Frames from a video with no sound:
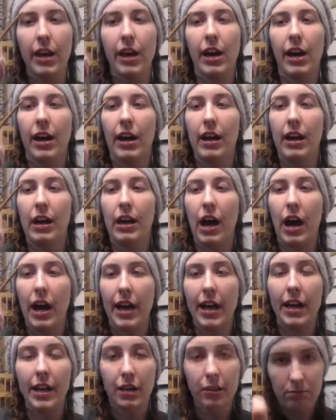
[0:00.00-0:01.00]

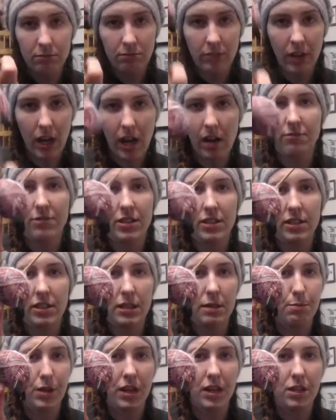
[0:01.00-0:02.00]
I
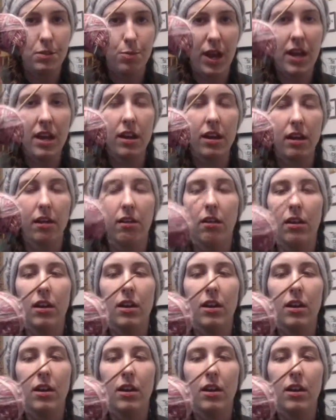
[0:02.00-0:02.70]
obviously picked pink